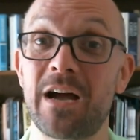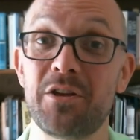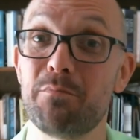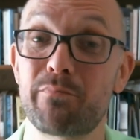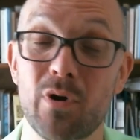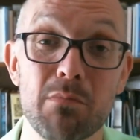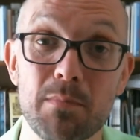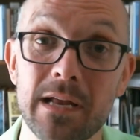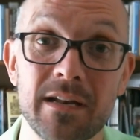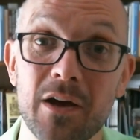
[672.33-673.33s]
Now, you
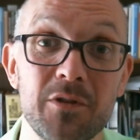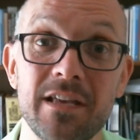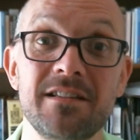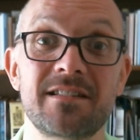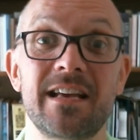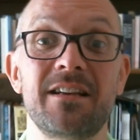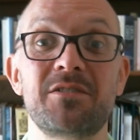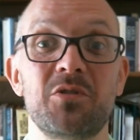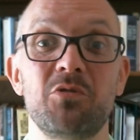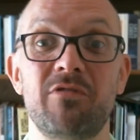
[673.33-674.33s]
probably know these
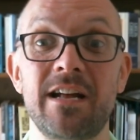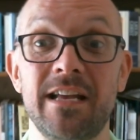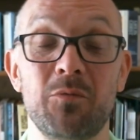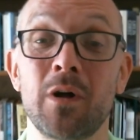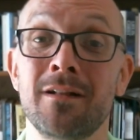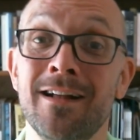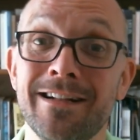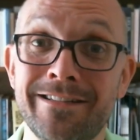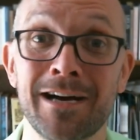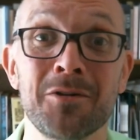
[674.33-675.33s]
things already. Well,
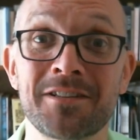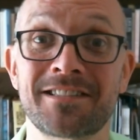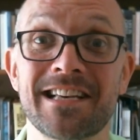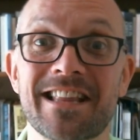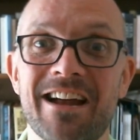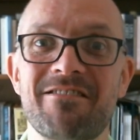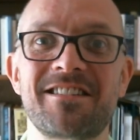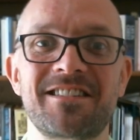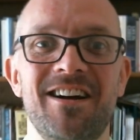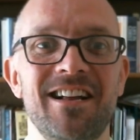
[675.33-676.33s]
don't sit there
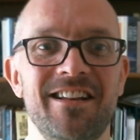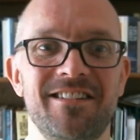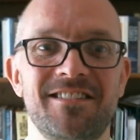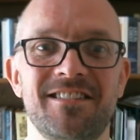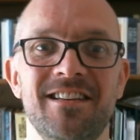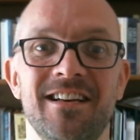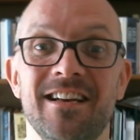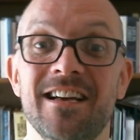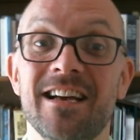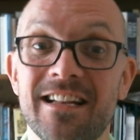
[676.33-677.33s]
in silence.
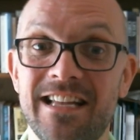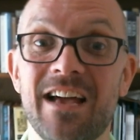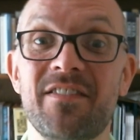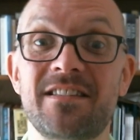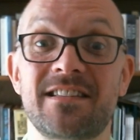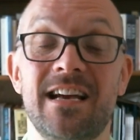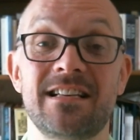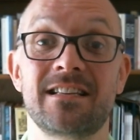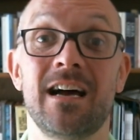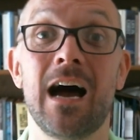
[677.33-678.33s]
David
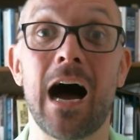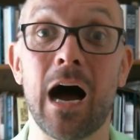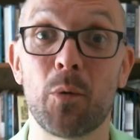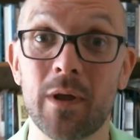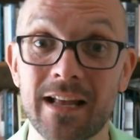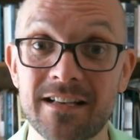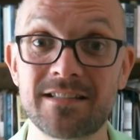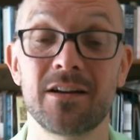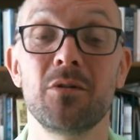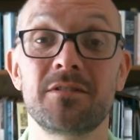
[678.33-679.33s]
says, I will
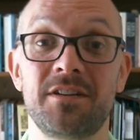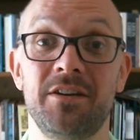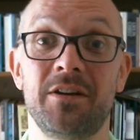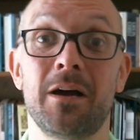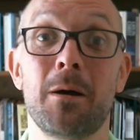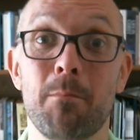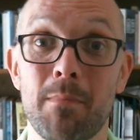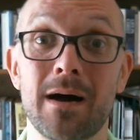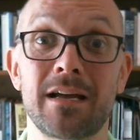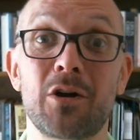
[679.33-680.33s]
exalt you,
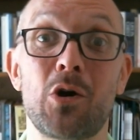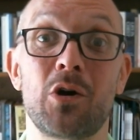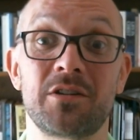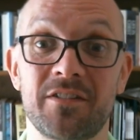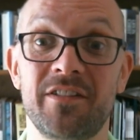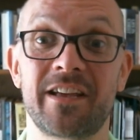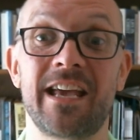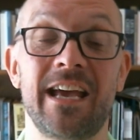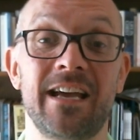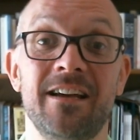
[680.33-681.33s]
my God, the
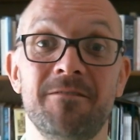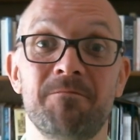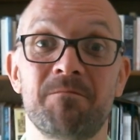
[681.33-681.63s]
King.